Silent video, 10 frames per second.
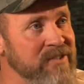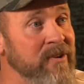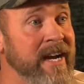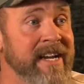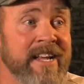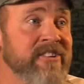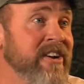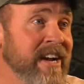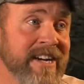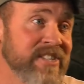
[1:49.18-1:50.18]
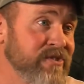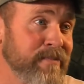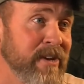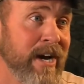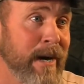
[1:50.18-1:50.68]
That's right, and you're not going to
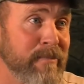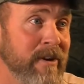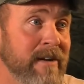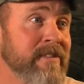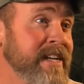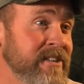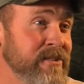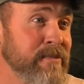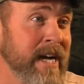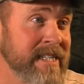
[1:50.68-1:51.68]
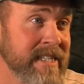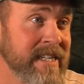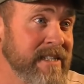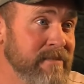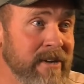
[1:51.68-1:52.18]
strip the copper off like you do
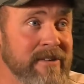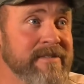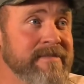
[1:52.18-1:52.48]
plastic in the barrel.